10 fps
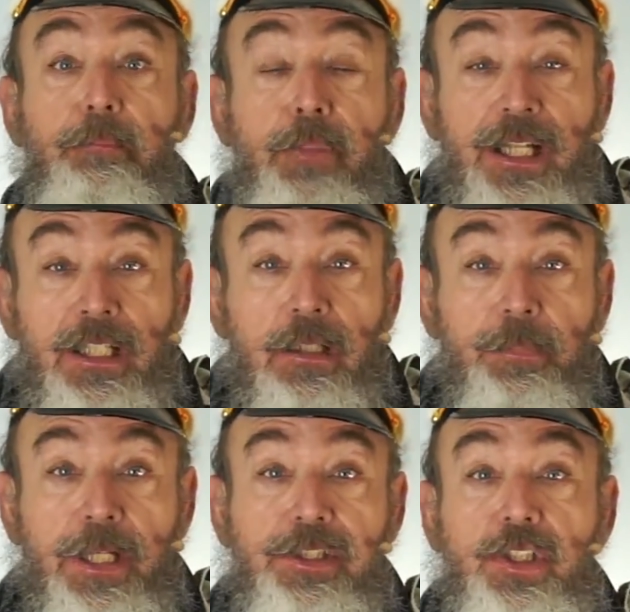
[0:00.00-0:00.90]
a little
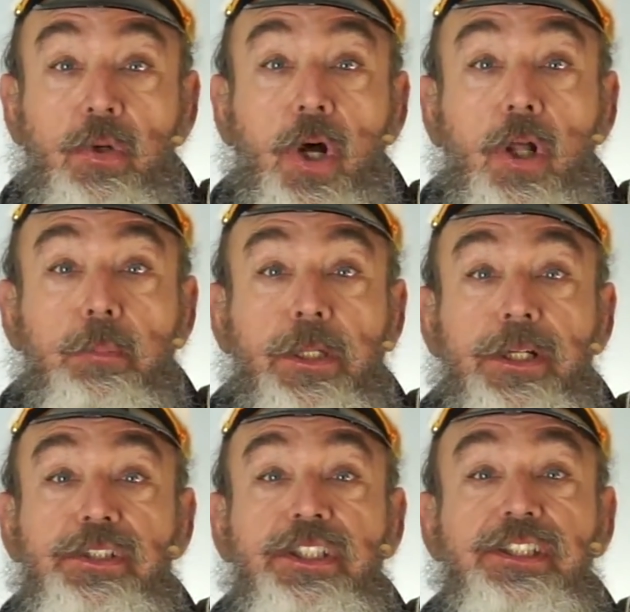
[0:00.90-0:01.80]
bit so all
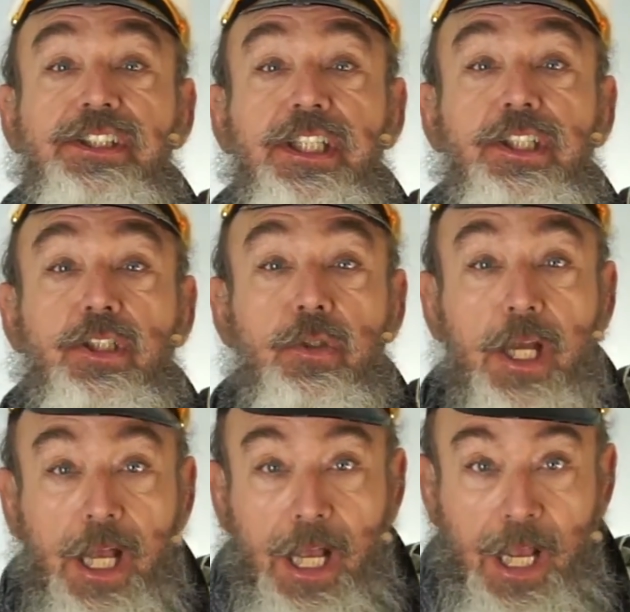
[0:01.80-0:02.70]
players can see you
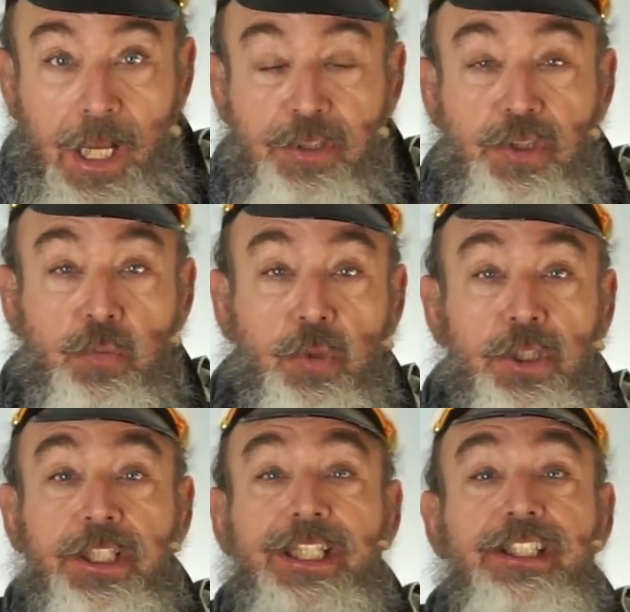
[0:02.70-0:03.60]
and your
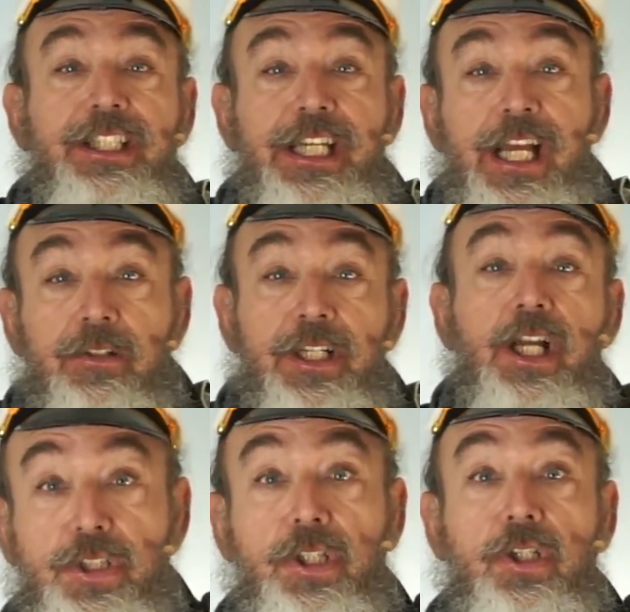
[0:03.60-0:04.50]
work in the gallery.
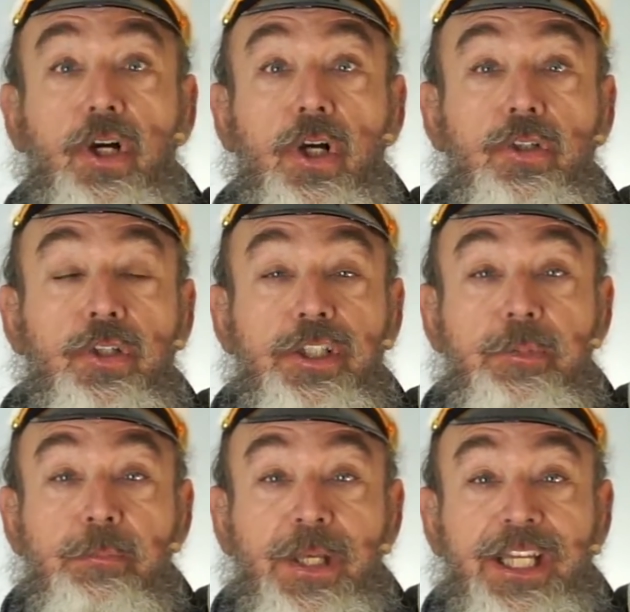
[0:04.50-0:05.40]
So you're all going to
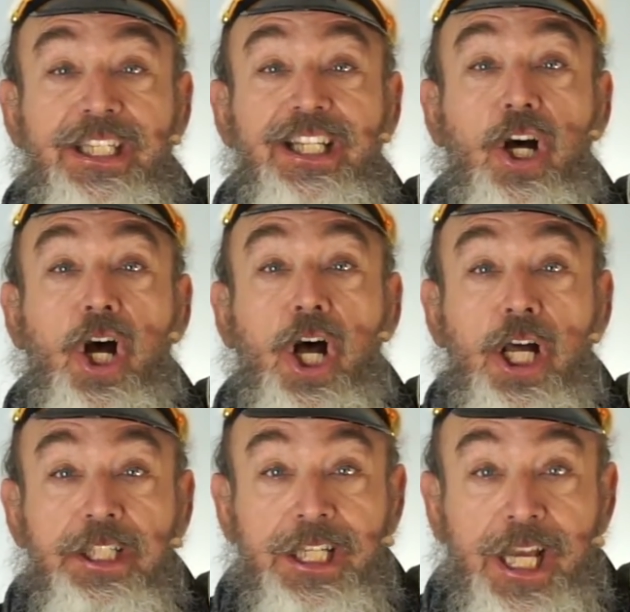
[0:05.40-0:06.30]
be baking
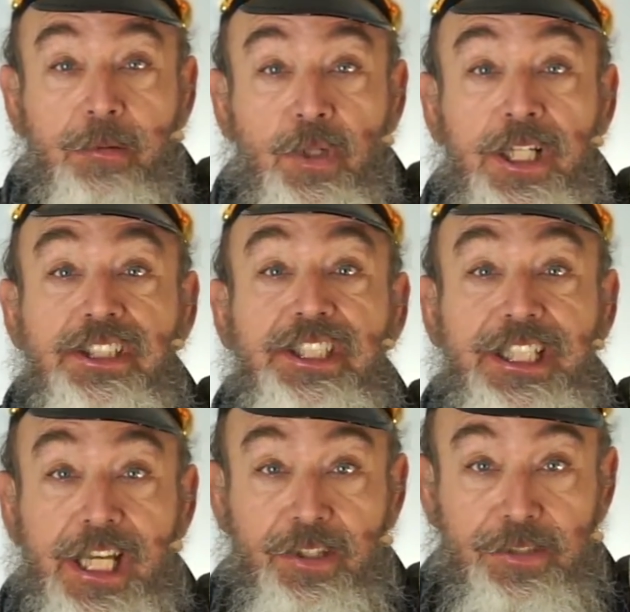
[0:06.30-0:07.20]
on camera
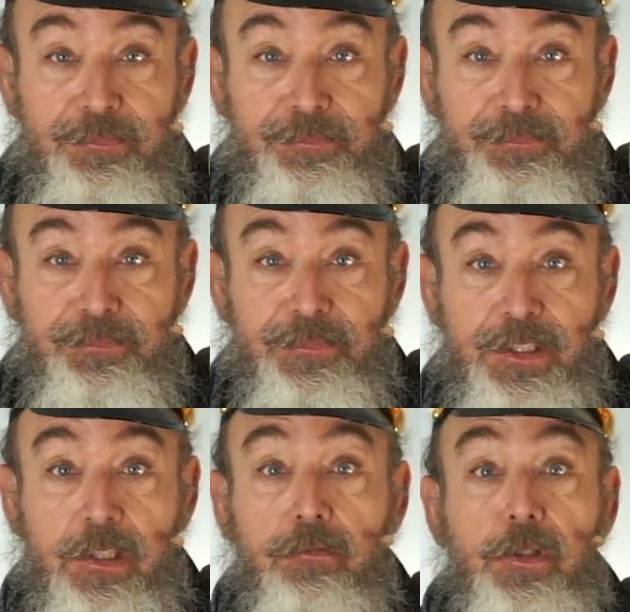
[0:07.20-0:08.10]
together.
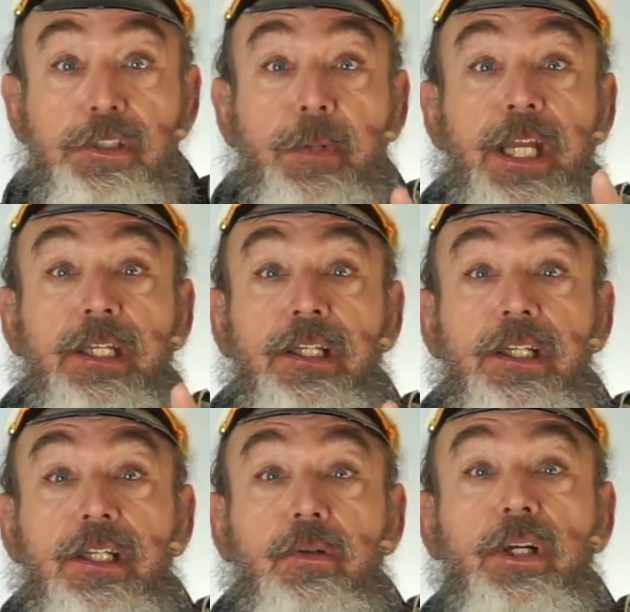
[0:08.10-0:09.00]
First mate,
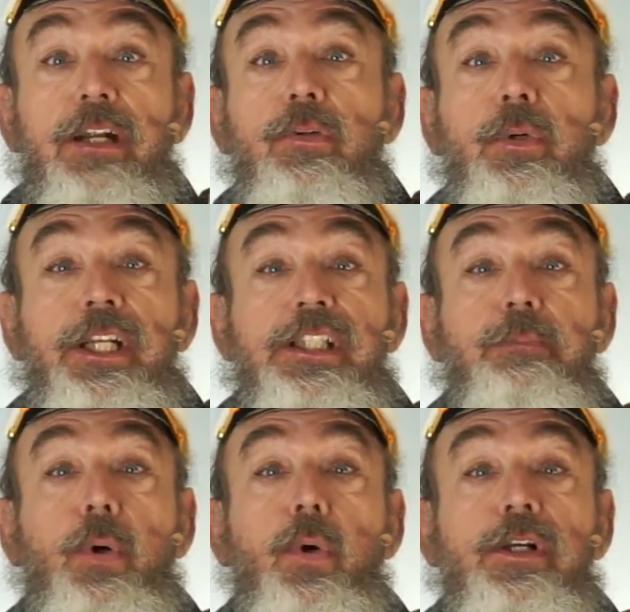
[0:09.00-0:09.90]
when everyone has
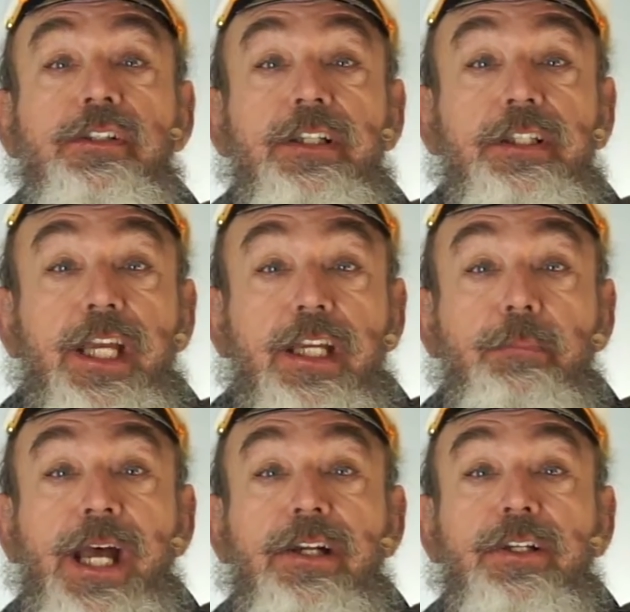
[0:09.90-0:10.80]
poured their
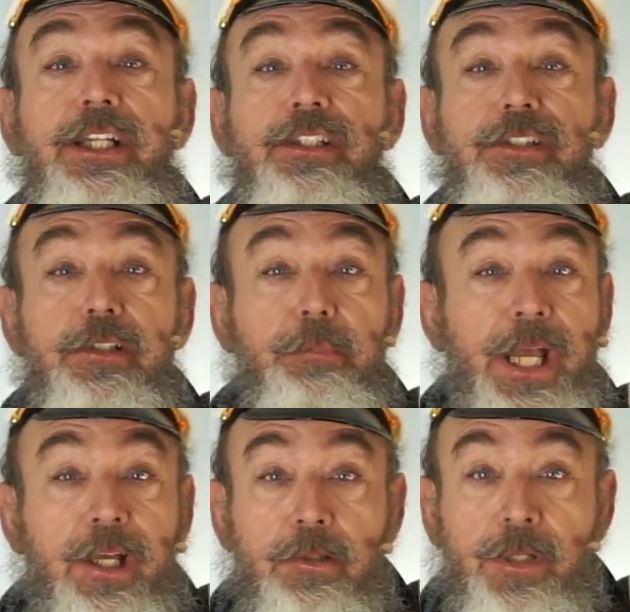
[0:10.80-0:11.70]
cake batter into their
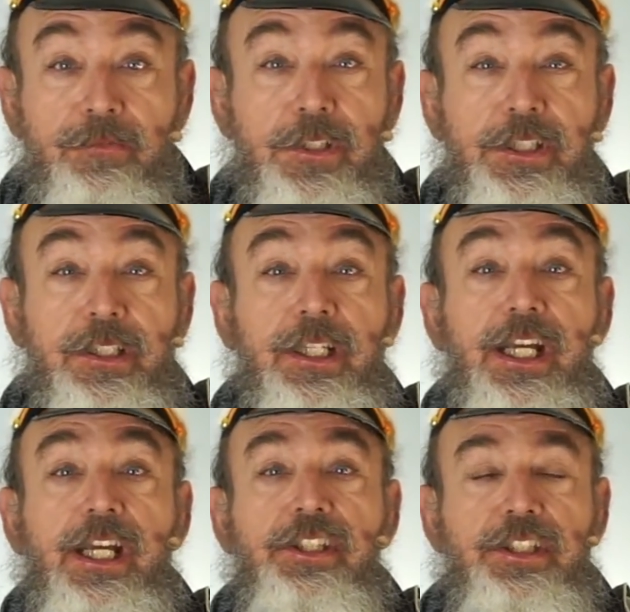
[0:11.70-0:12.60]
pan or muffin tin,
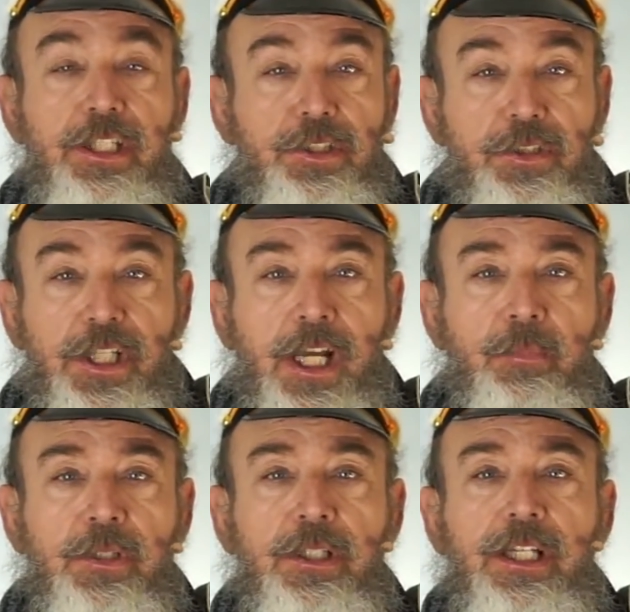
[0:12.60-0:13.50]
set your
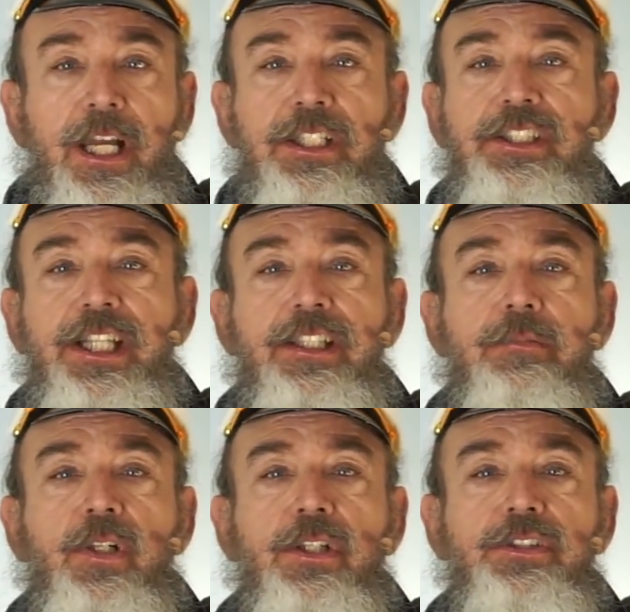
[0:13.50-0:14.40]
timer and send
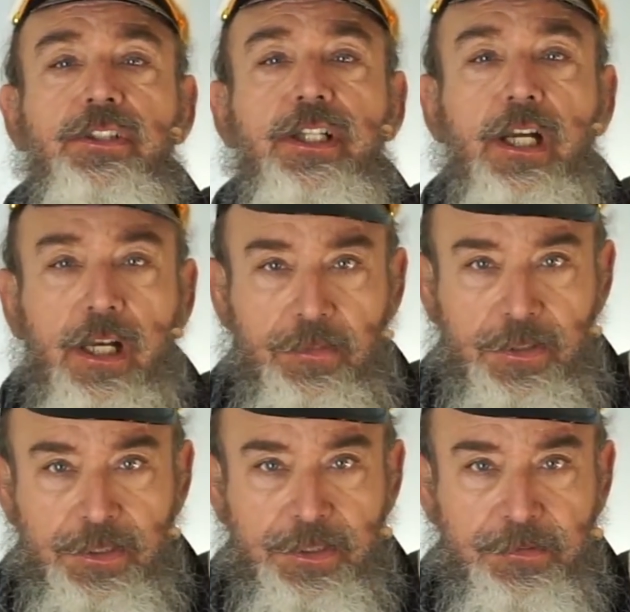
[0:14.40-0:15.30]
them all to their
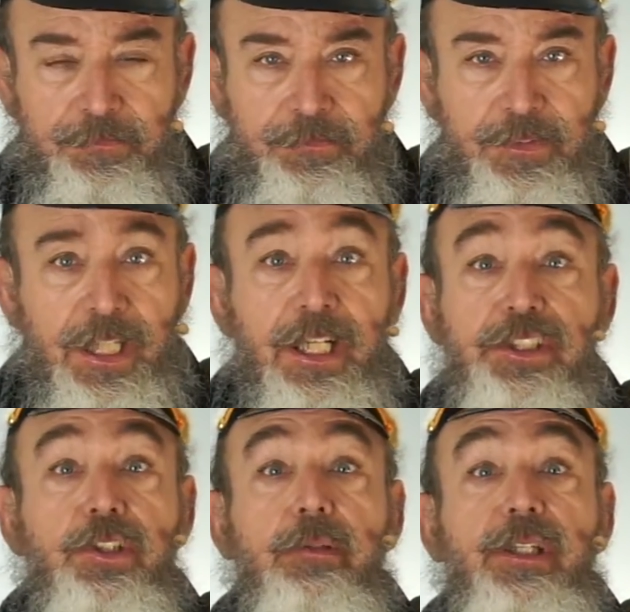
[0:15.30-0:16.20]
ovens. And
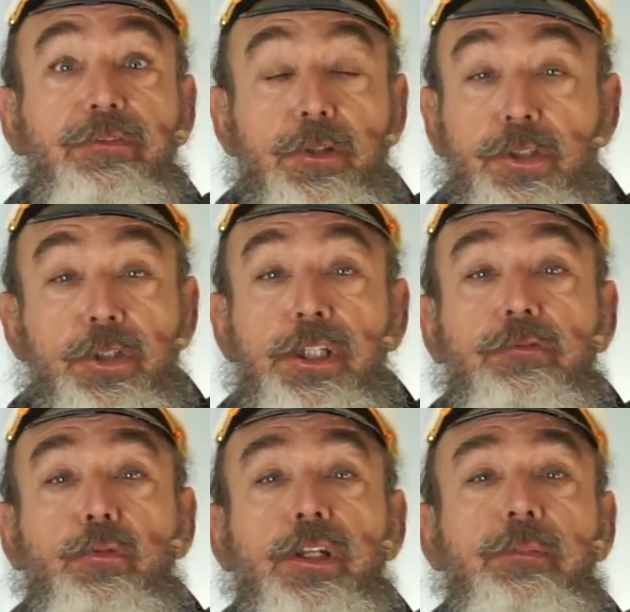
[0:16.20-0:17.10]
it's going to be for 30
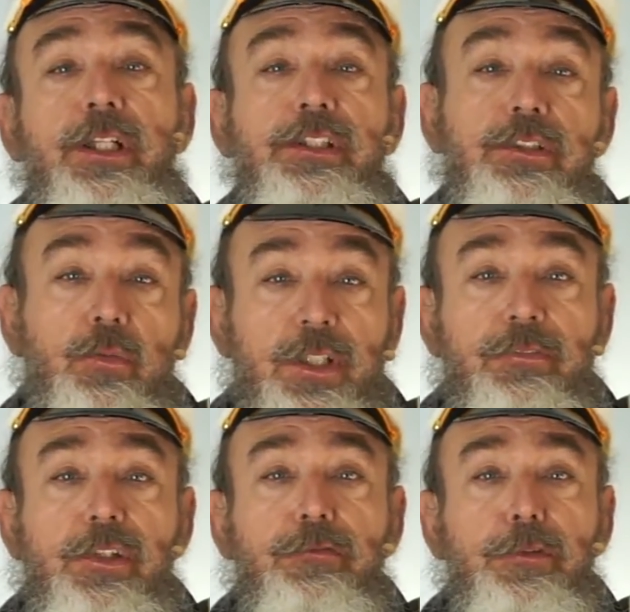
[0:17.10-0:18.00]
or 40 minutes,
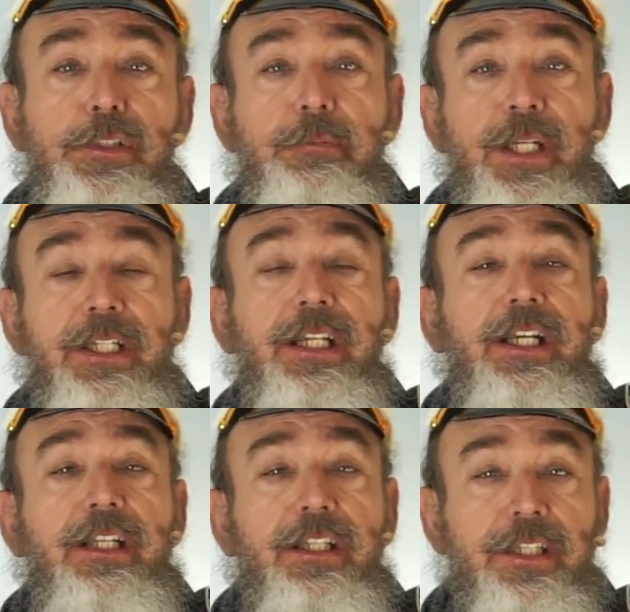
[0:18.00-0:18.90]
whatever the first mate
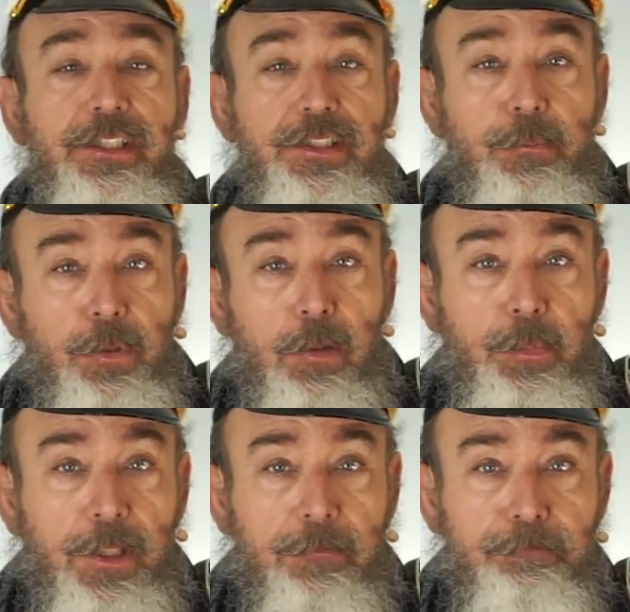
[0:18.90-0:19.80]
thinks is
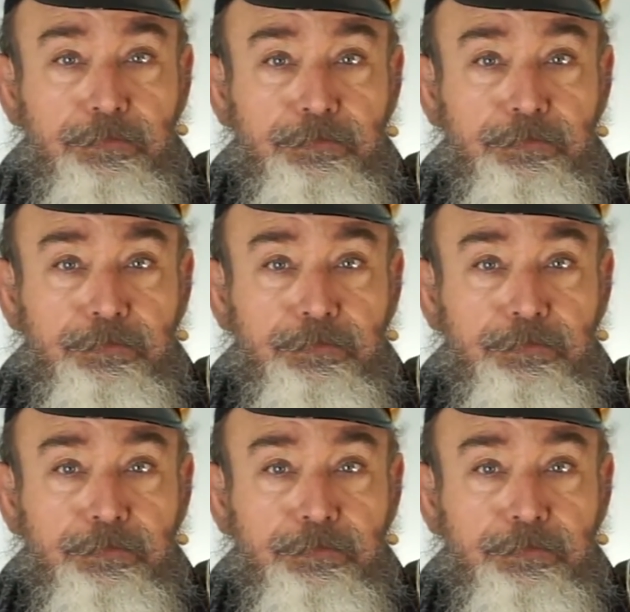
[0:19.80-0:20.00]
appropriate.